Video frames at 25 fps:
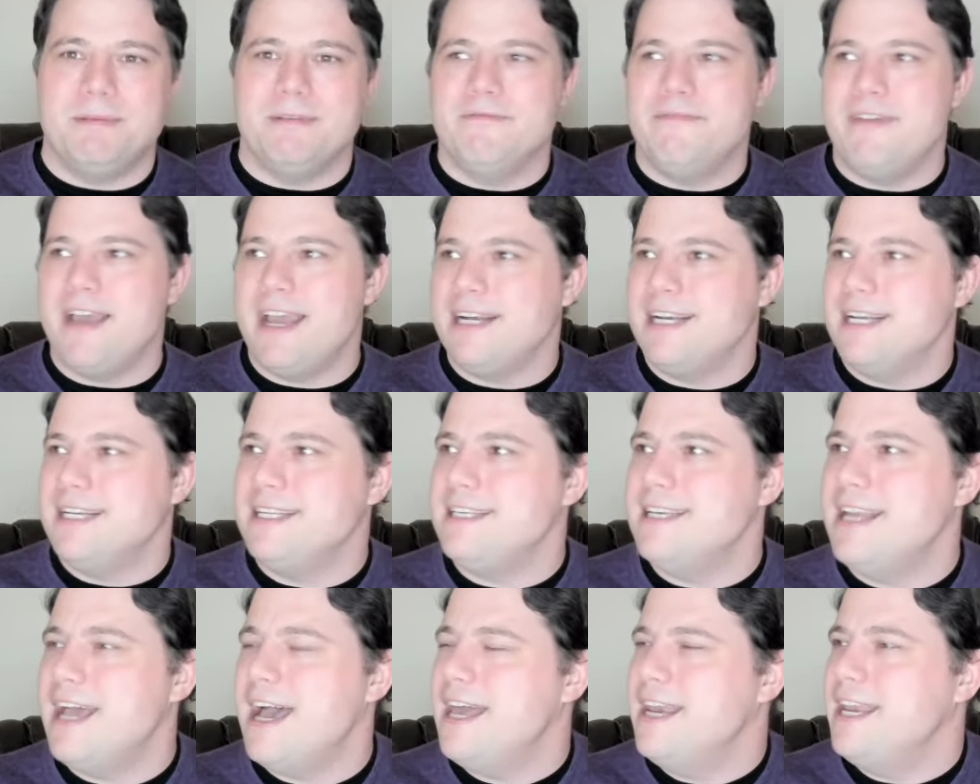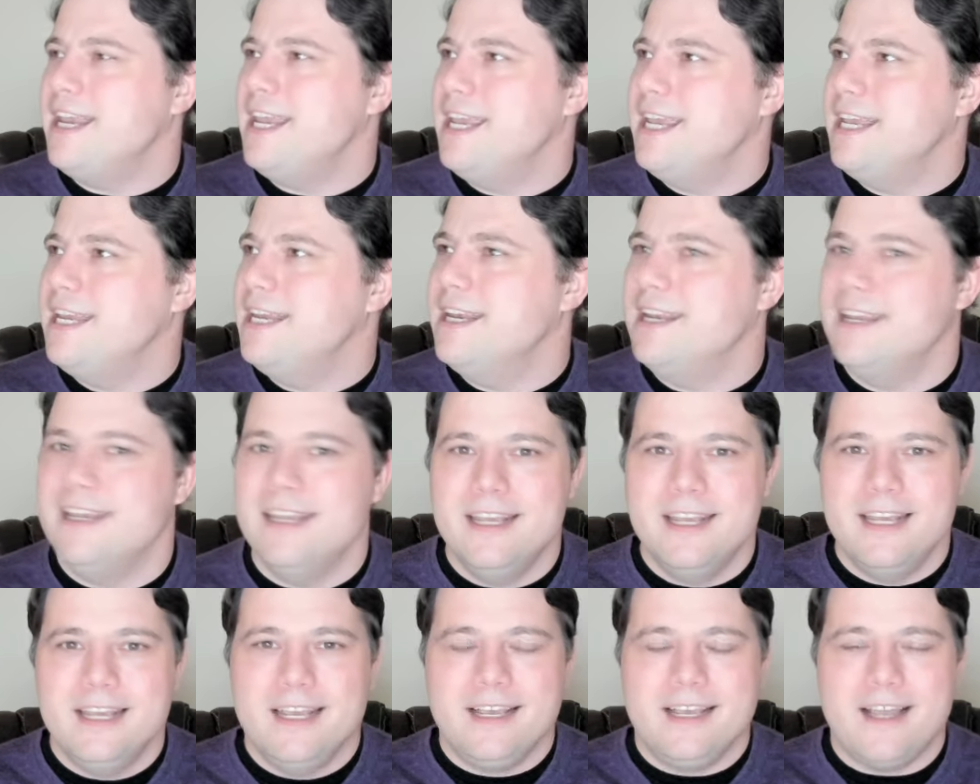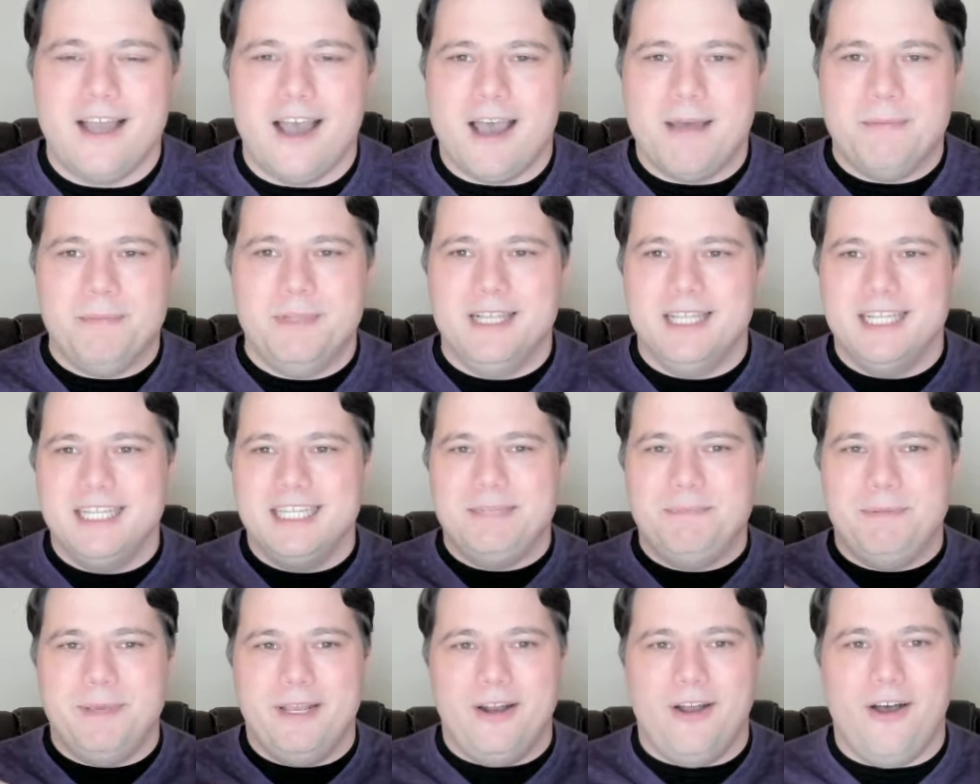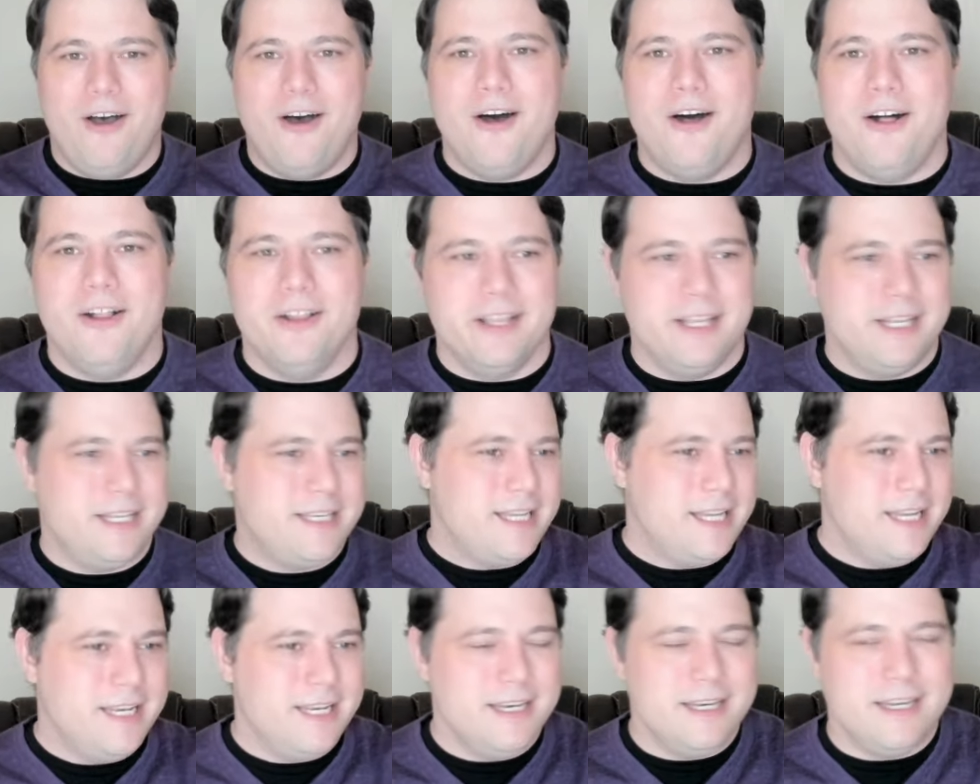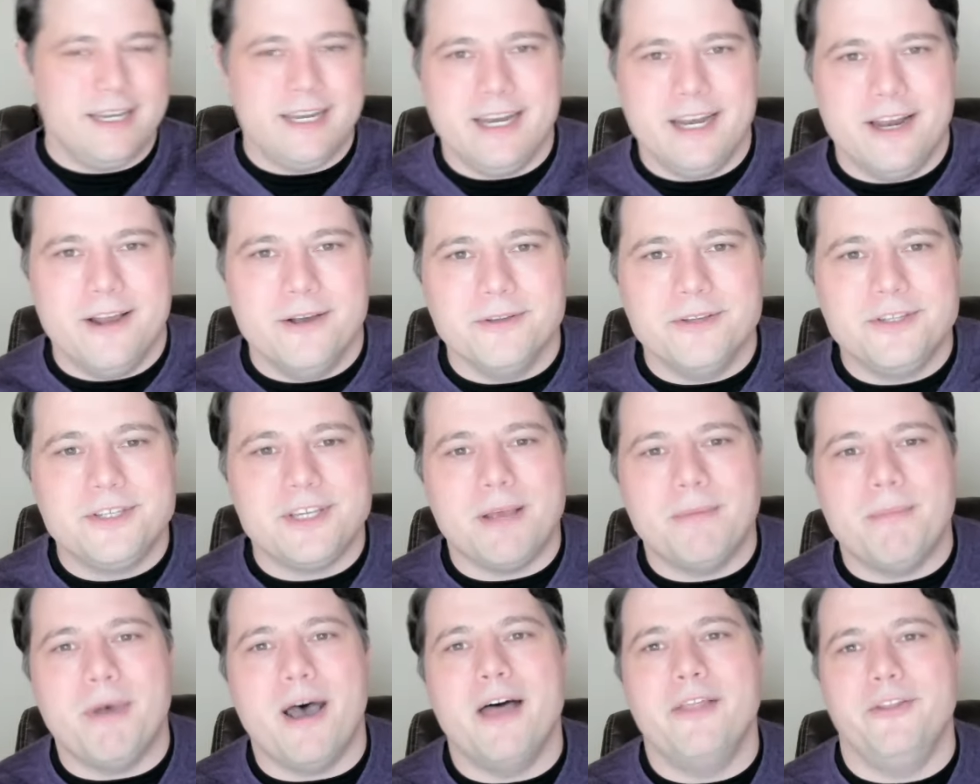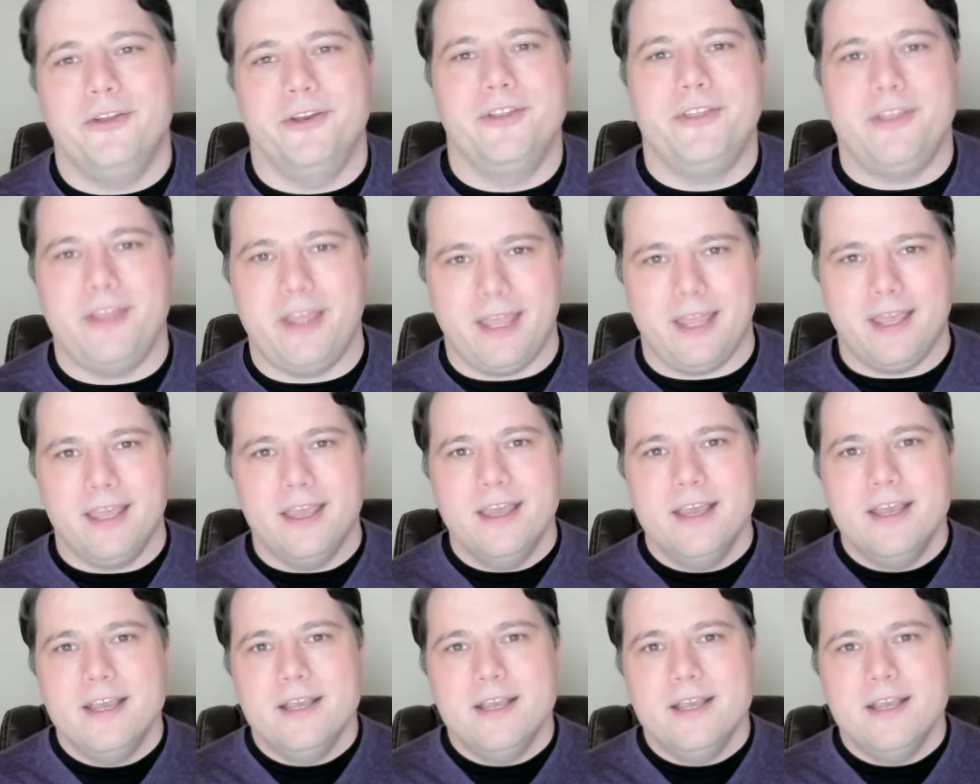In fact, it's not in Common Lisp at all. It's in, some other thing.